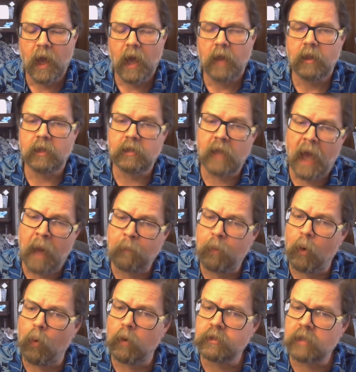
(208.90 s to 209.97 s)
The
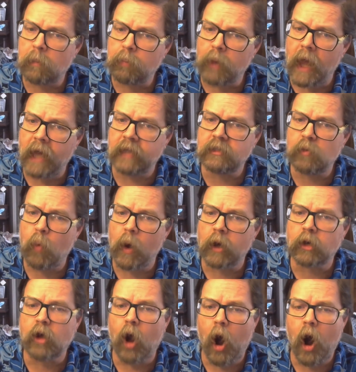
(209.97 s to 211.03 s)
temple was the place where
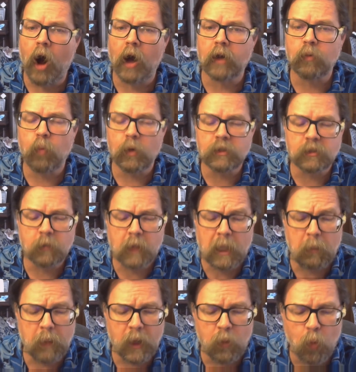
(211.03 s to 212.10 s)
God was to
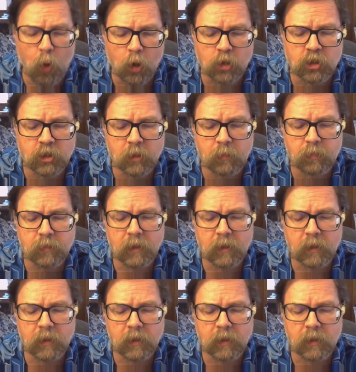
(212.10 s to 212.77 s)
be worshiped.